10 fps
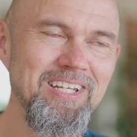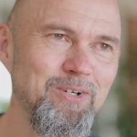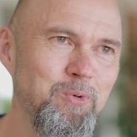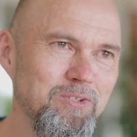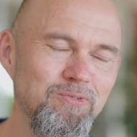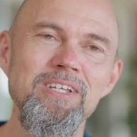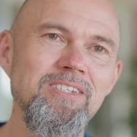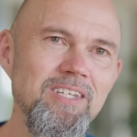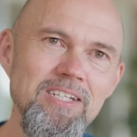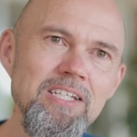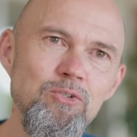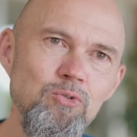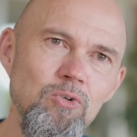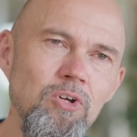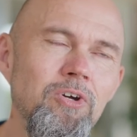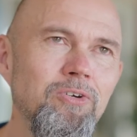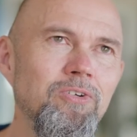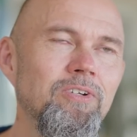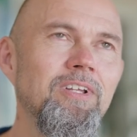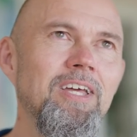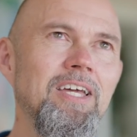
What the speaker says: and there was things I needed to learn,